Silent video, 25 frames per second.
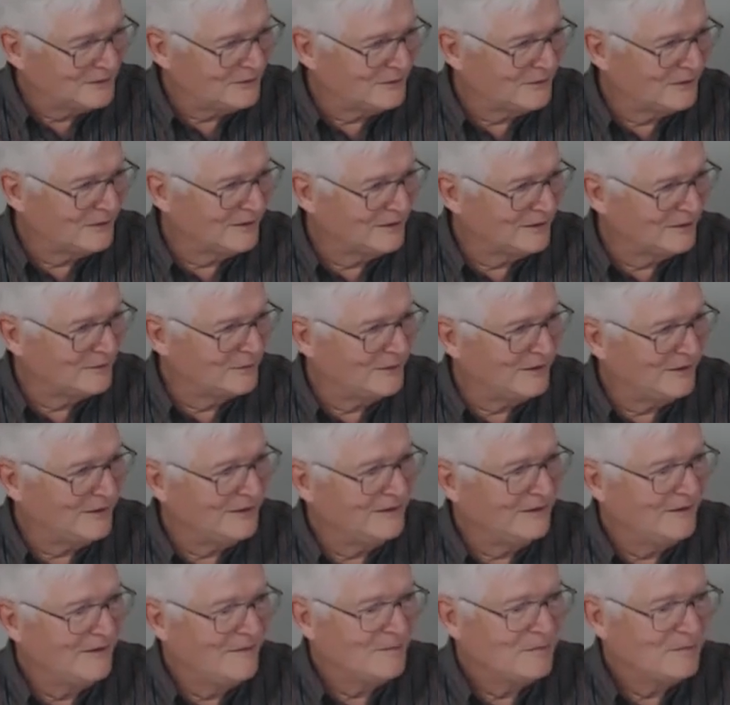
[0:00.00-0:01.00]
with her a little
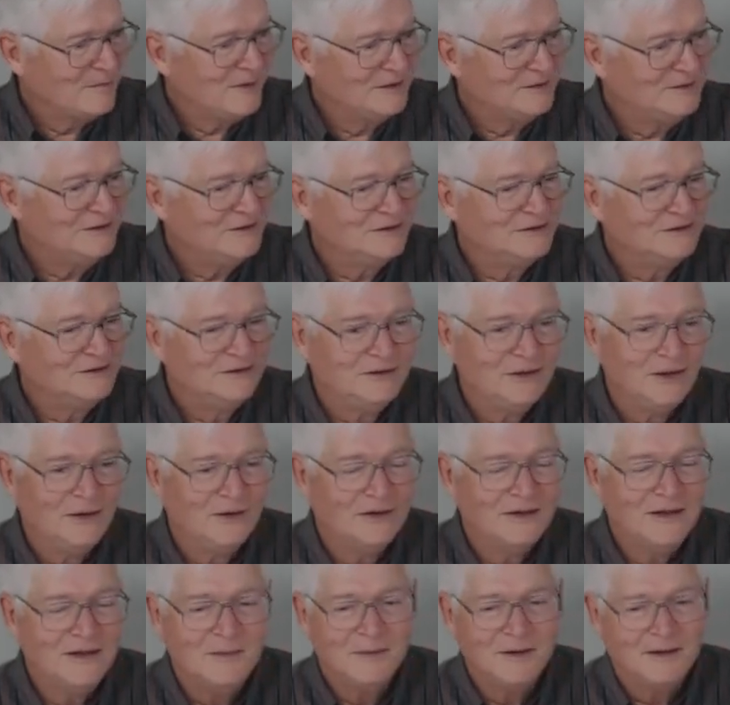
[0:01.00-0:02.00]
bit, but just
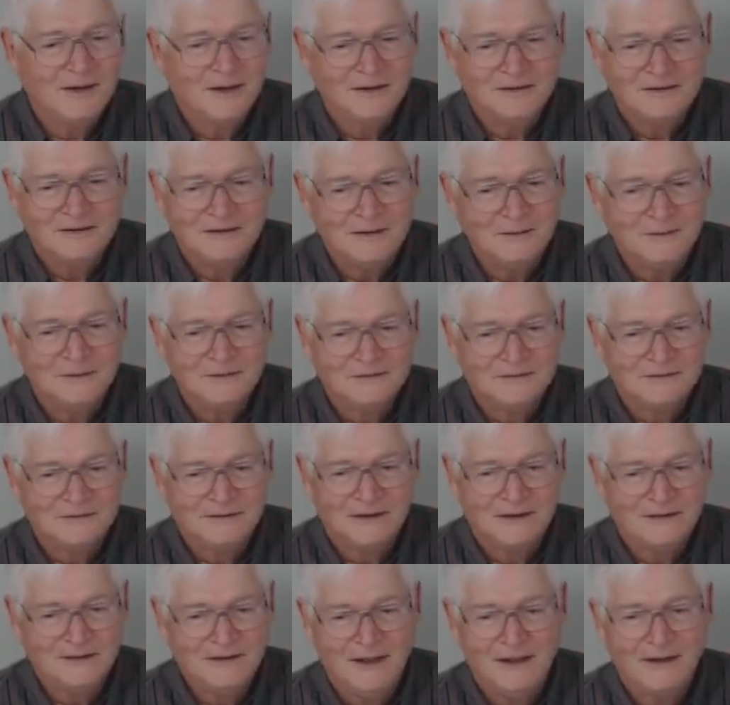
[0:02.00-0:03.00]
joking because she was
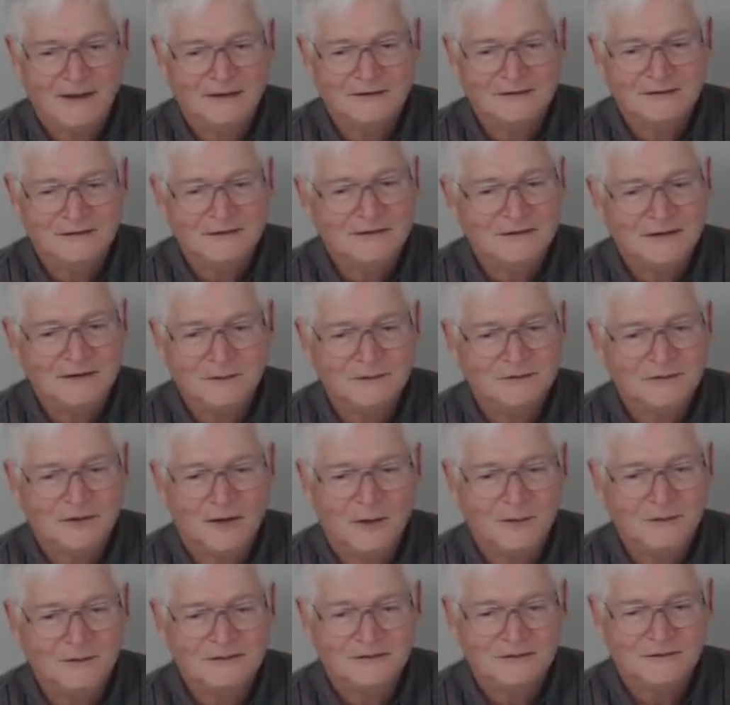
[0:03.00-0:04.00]
the youngest and she was
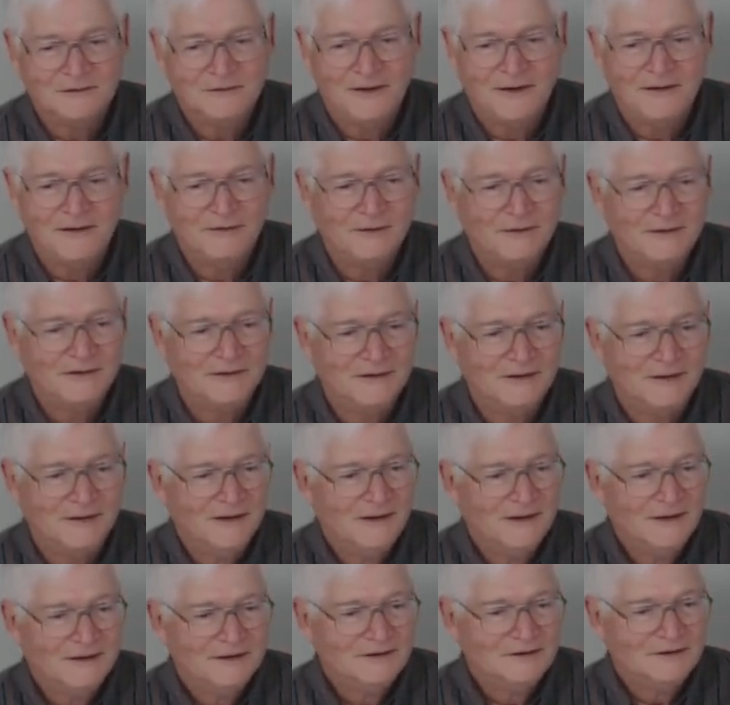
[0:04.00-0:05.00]
always a favorite and
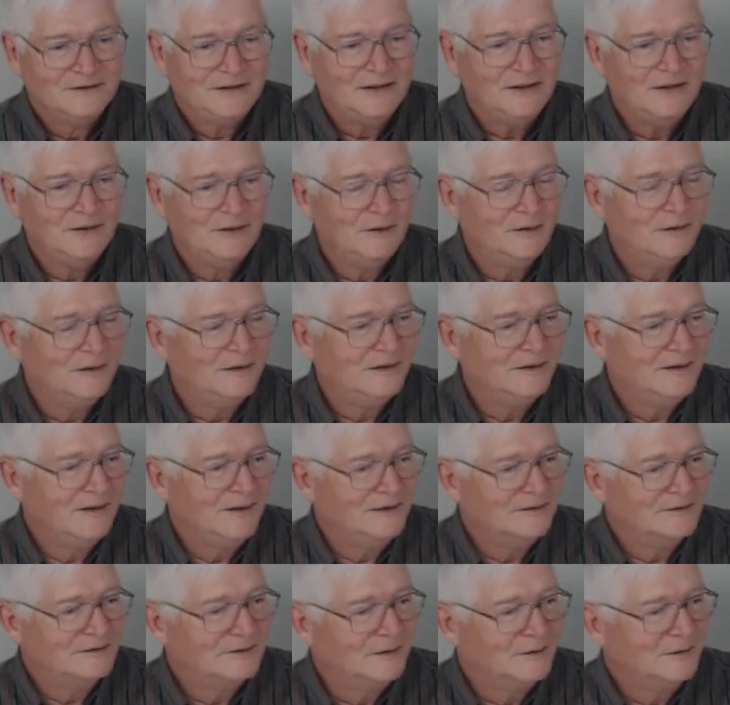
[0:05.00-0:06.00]
she knew it.
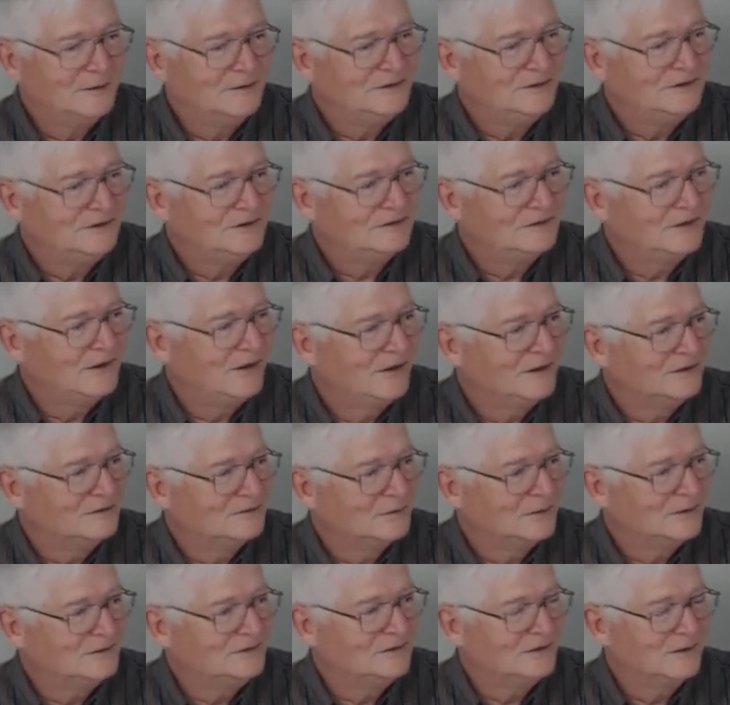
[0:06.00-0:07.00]
And so when she saw
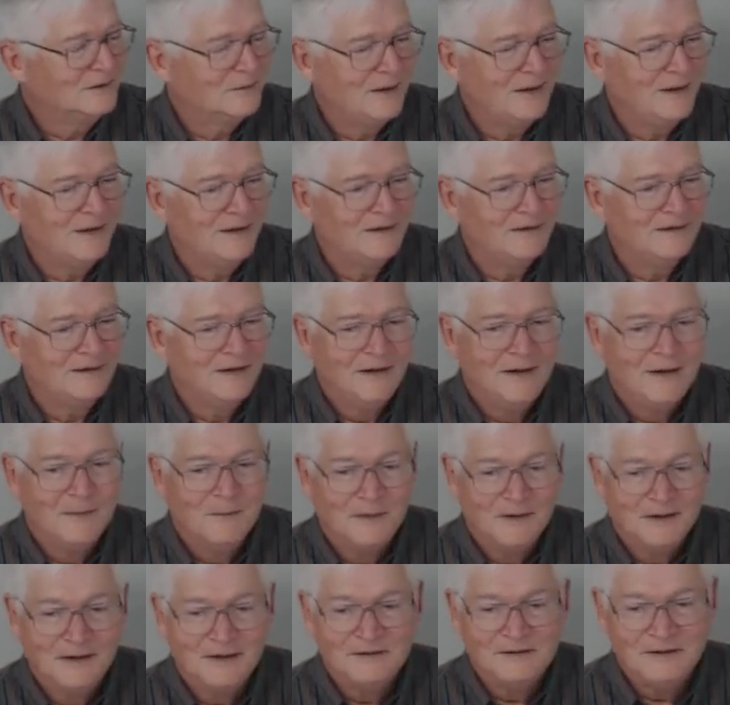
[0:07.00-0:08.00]
it switching around,
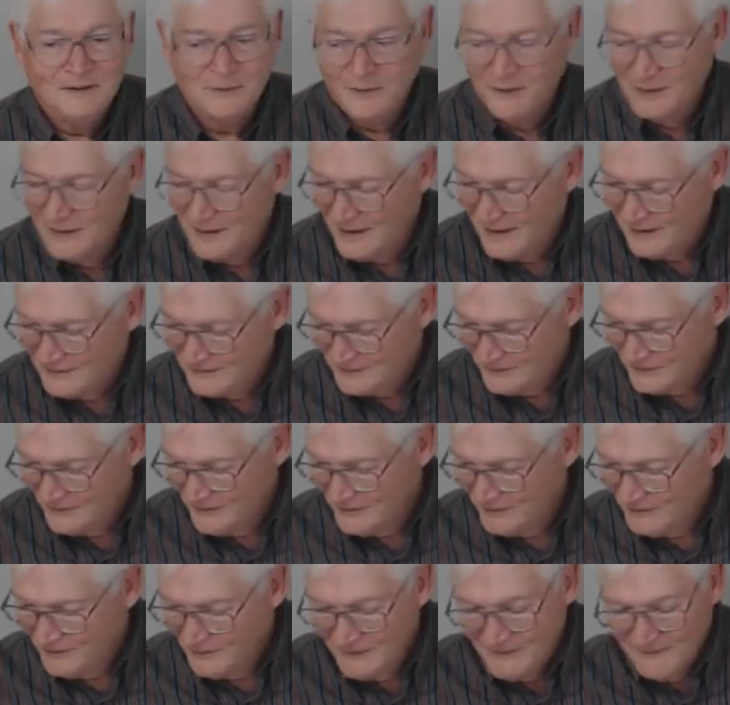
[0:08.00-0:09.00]
but then she realized,
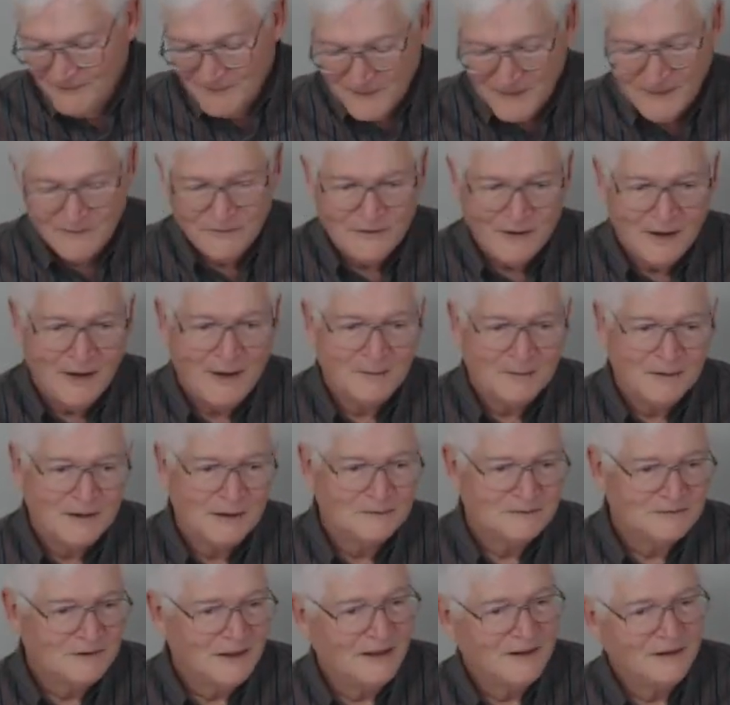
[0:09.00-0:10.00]
if Tom
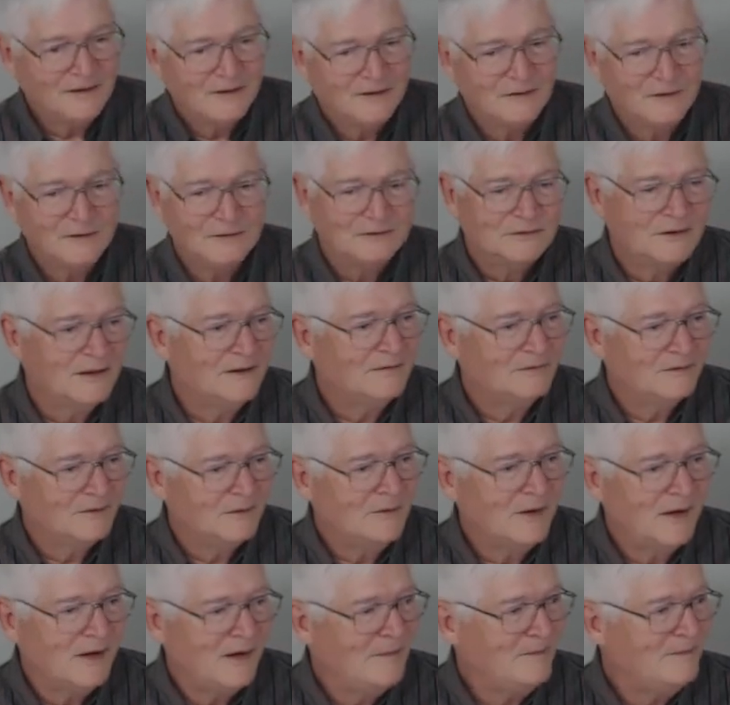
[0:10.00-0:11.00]
comes down here to do stuff
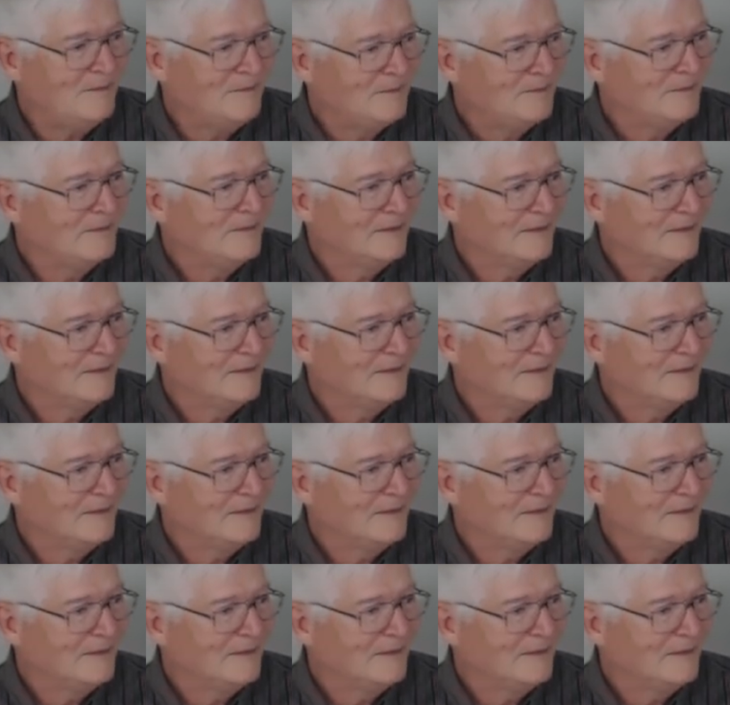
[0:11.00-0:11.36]
for Mom,